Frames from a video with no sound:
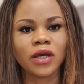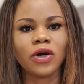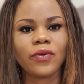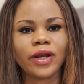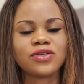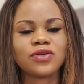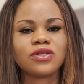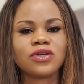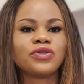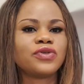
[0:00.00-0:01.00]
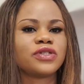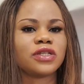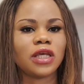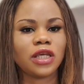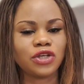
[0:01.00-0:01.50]
Alright, so this country is in
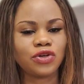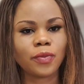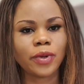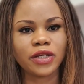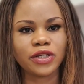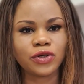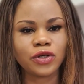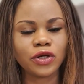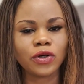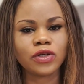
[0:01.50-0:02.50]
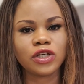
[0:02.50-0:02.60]
the European Union,